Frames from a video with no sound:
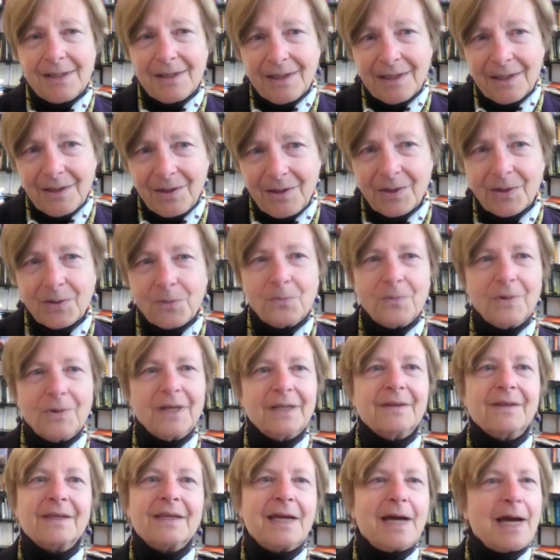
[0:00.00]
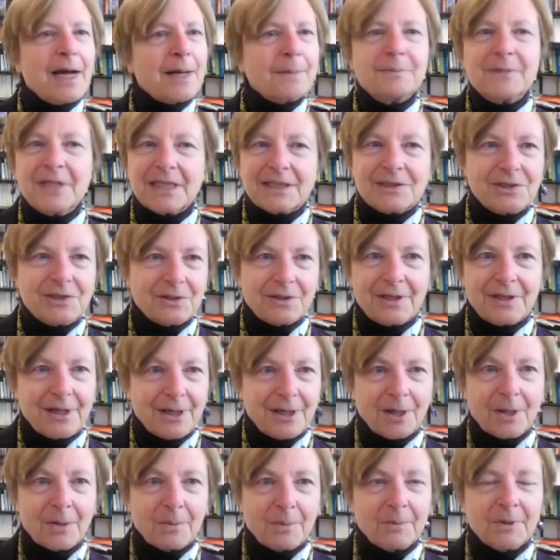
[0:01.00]
the optics are
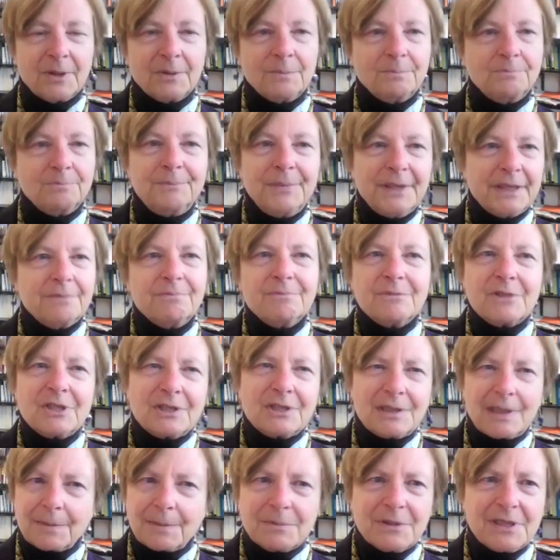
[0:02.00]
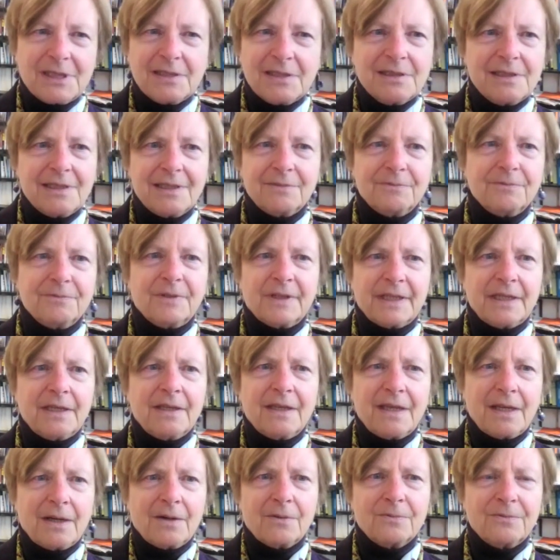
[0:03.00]
terrible, but substantively,
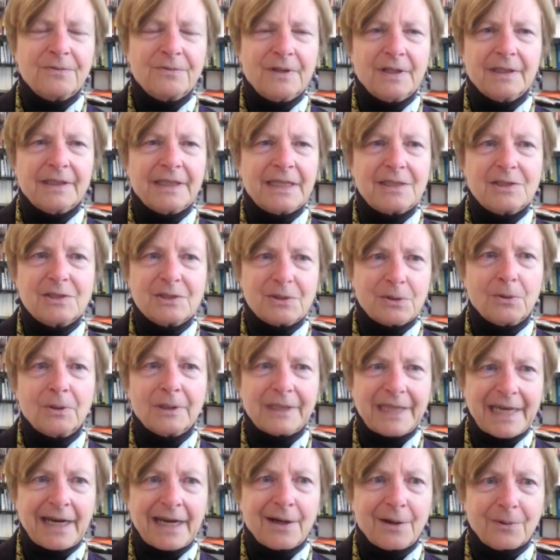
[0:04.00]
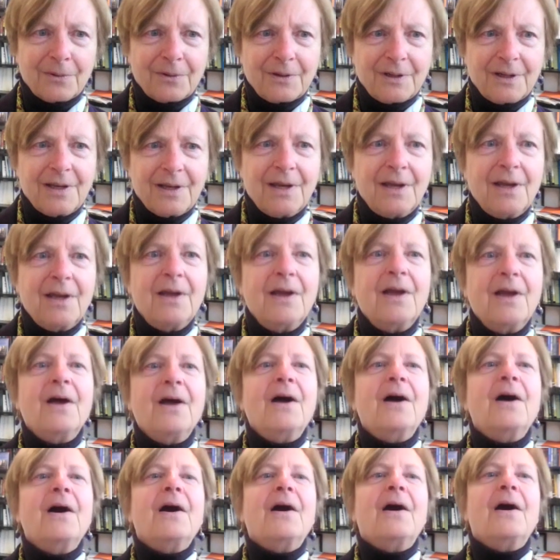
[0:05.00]
they don't feel they sold out.
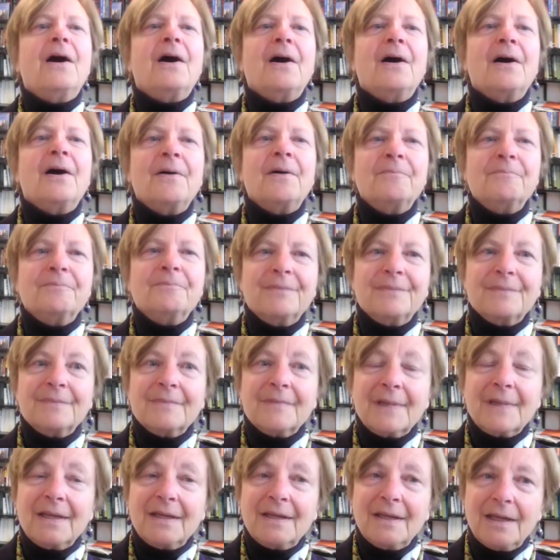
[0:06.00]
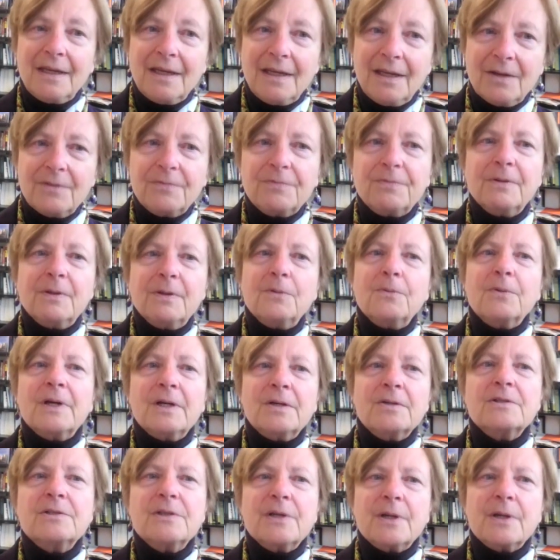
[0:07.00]
Um, if
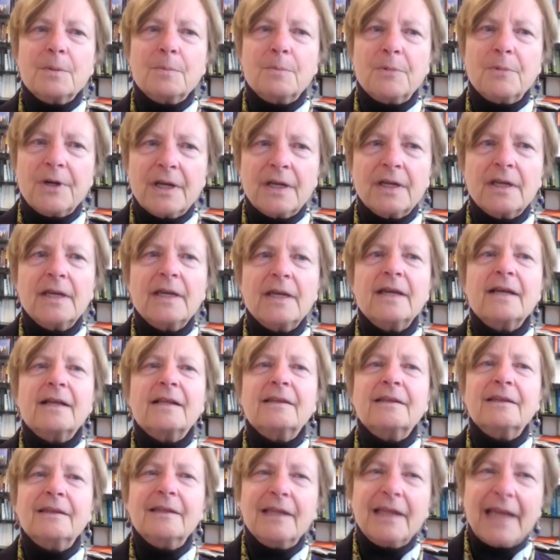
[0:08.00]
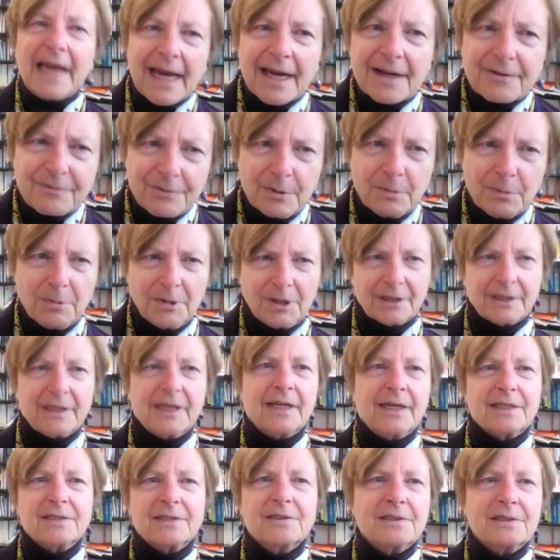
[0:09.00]
lawyers are bringing laughable
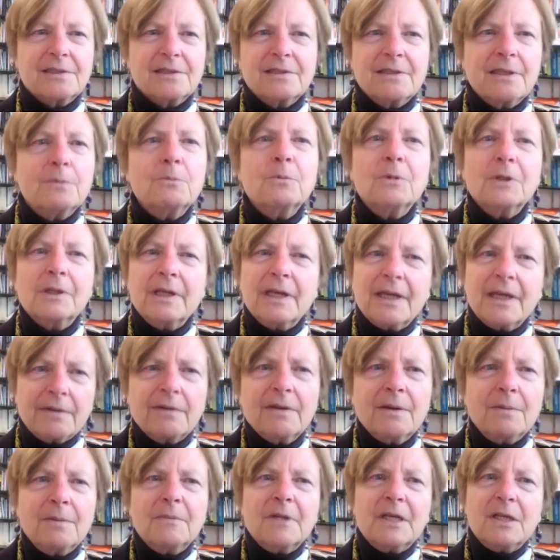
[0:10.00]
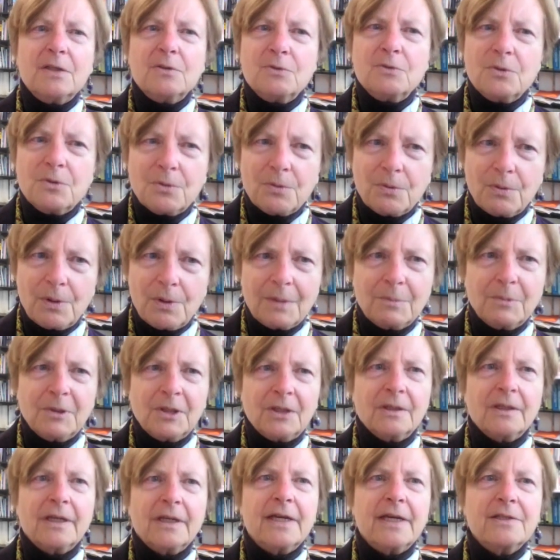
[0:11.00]
cases that will get them in
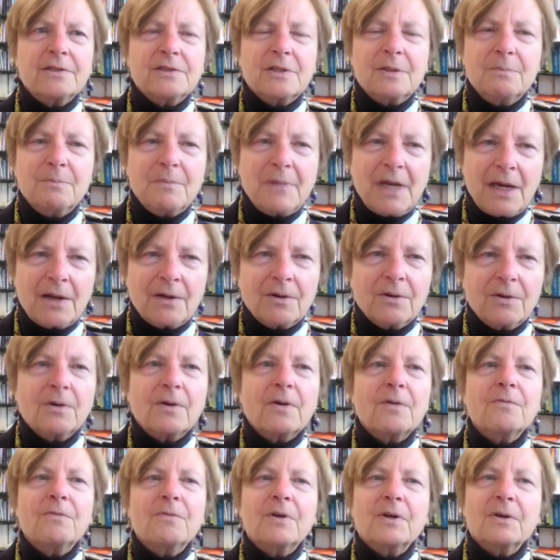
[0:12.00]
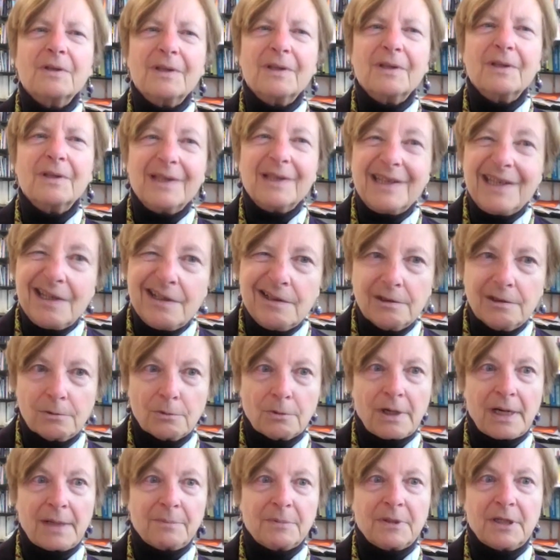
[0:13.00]
trouble as a matter of their legal
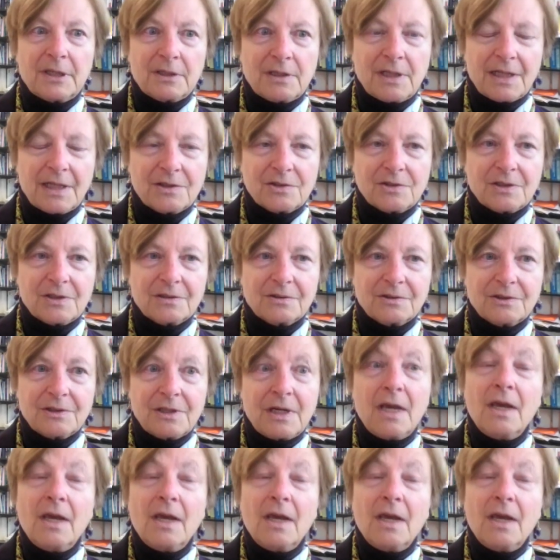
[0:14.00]
reputations,